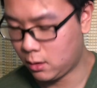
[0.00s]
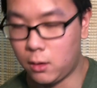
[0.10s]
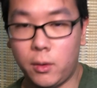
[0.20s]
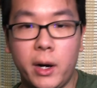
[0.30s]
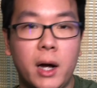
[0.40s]

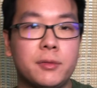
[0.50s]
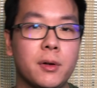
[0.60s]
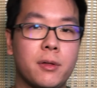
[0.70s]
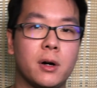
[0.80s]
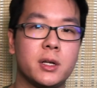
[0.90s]
All right, after
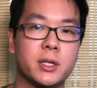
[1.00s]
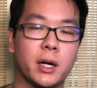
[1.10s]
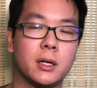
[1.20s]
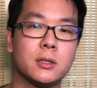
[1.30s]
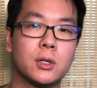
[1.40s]
thirty
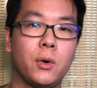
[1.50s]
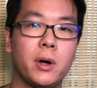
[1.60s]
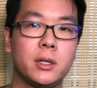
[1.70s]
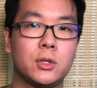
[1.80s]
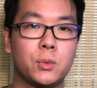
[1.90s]
seconds, go
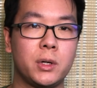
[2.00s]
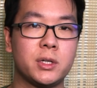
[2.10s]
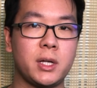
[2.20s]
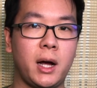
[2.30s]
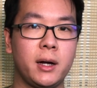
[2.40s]
ahead and switch
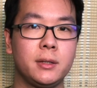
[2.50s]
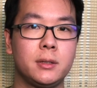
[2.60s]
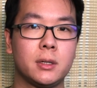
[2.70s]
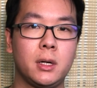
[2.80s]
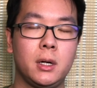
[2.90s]
sides.